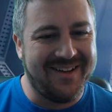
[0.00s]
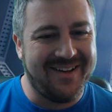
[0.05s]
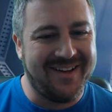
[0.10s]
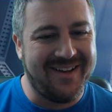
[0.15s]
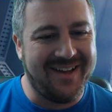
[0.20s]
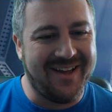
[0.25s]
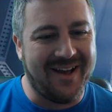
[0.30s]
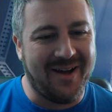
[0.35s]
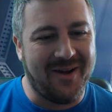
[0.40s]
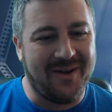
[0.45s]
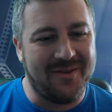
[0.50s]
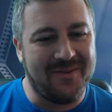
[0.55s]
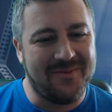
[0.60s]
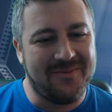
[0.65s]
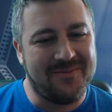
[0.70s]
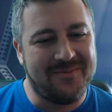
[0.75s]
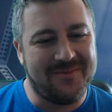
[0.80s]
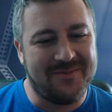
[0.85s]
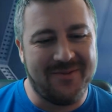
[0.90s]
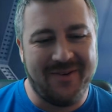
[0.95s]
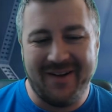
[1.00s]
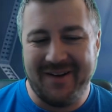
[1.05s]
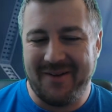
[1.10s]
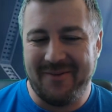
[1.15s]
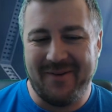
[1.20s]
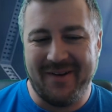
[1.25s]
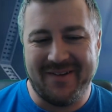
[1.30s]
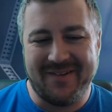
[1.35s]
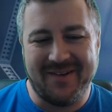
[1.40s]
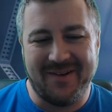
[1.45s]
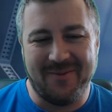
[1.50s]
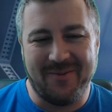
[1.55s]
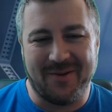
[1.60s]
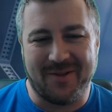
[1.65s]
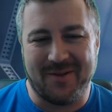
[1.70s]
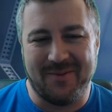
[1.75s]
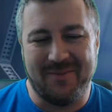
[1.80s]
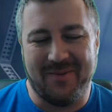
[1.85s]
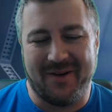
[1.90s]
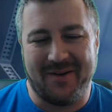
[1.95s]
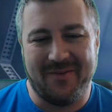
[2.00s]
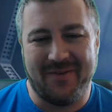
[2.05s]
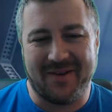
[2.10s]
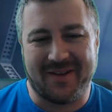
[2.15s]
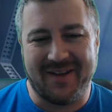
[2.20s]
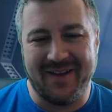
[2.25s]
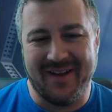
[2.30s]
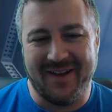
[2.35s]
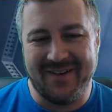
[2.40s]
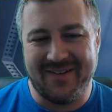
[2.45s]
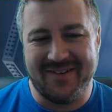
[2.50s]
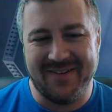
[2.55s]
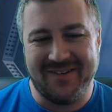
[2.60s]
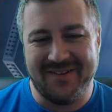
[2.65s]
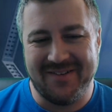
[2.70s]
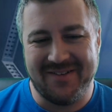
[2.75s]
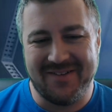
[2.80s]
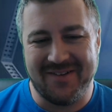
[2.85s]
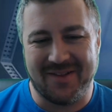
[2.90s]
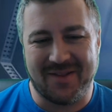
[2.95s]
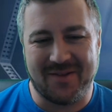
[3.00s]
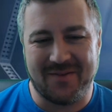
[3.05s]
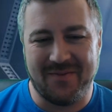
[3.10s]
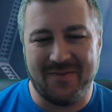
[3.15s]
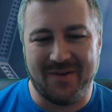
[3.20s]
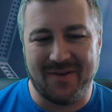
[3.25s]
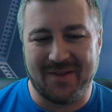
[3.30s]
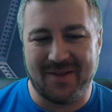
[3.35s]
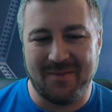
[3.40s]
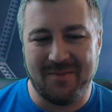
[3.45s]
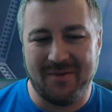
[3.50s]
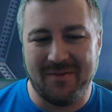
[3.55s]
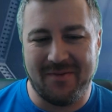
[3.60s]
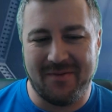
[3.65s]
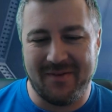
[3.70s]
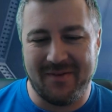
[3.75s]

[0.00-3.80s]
I really wish it was a modification just for some of the